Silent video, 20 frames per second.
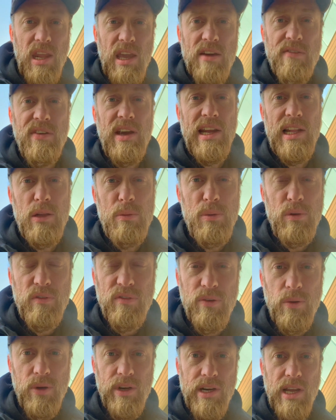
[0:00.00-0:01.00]
available
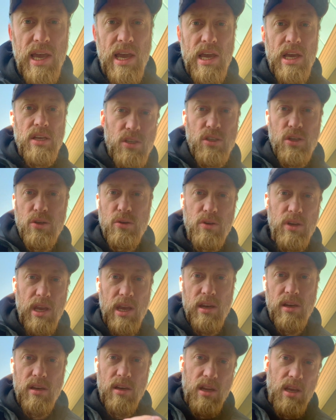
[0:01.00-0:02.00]
for it. So you
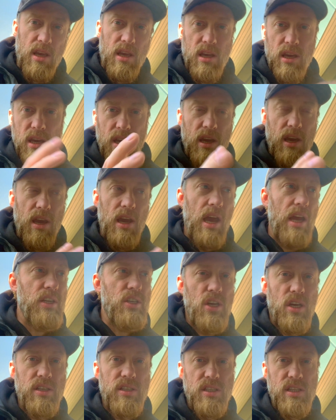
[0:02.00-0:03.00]
can
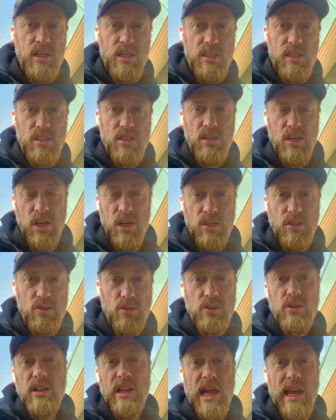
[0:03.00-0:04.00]
adjust this to
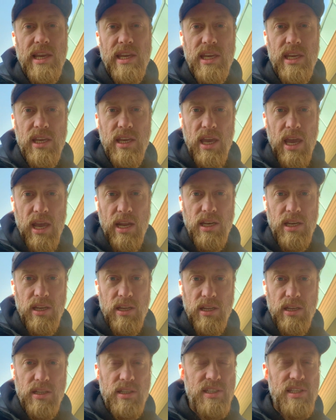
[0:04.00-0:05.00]
your liking
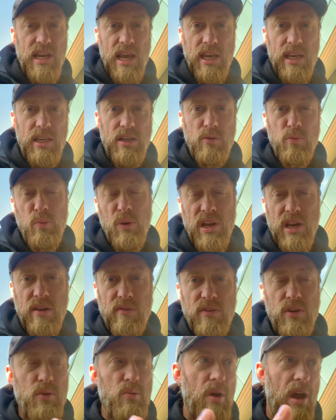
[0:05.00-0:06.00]
and take it
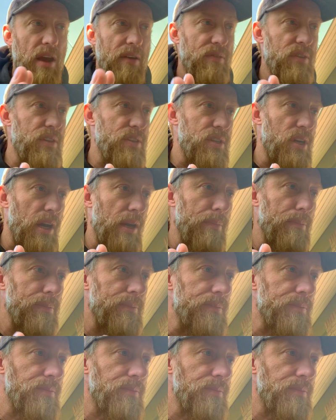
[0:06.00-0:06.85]
whenever you have the time.